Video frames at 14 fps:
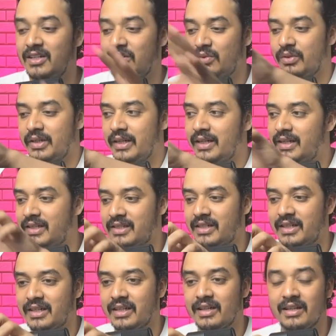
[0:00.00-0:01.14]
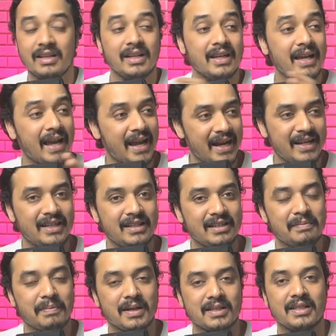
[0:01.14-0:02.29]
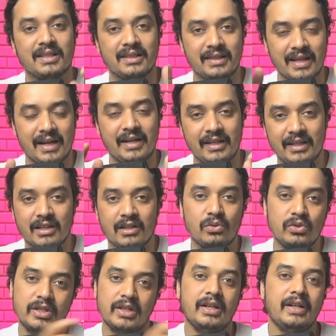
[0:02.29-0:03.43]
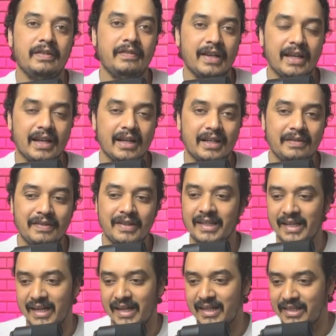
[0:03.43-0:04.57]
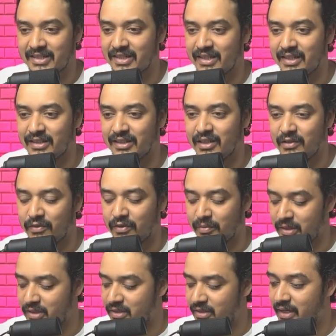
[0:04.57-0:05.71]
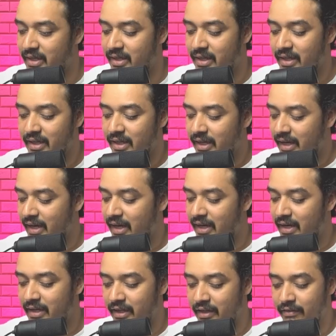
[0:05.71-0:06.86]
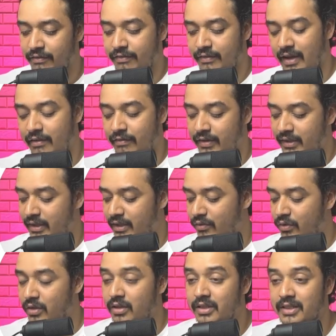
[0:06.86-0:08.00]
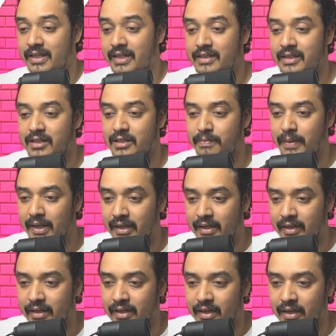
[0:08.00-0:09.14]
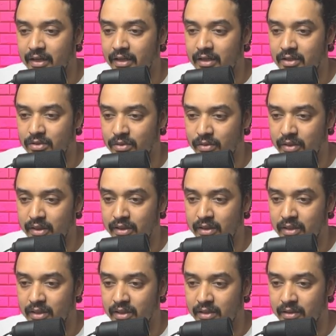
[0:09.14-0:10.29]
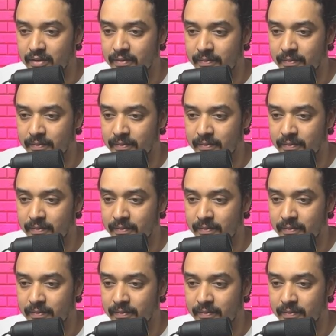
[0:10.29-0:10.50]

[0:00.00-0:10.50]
to read this data and then passing that data to generative AI activity and extracting the information, right? And if everything works as expected, I should in the